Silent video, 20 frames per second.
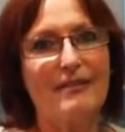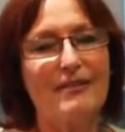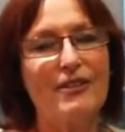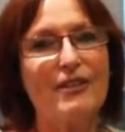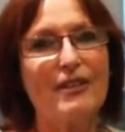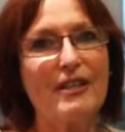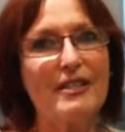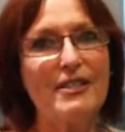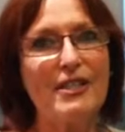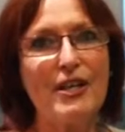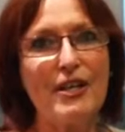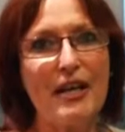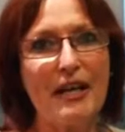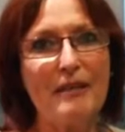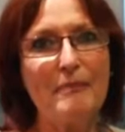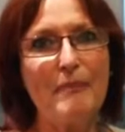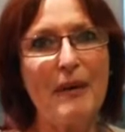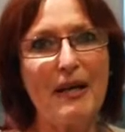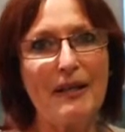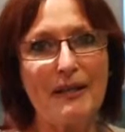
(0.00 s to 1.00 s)
You can
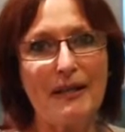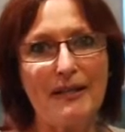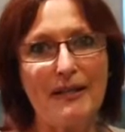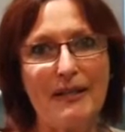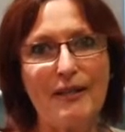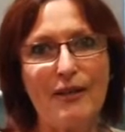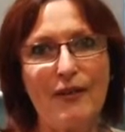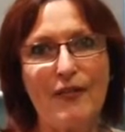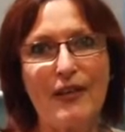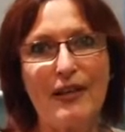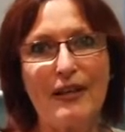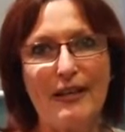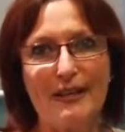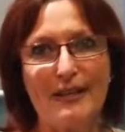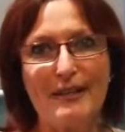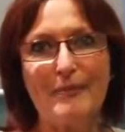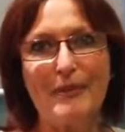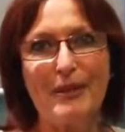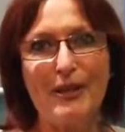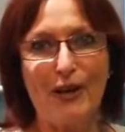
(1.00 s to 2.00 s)
donate by clicking on the
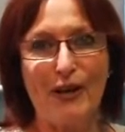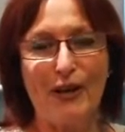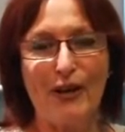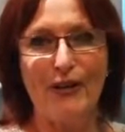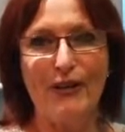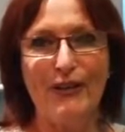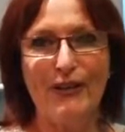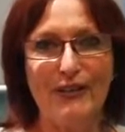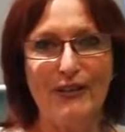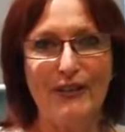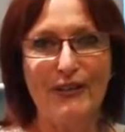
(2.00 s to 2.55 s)
link below.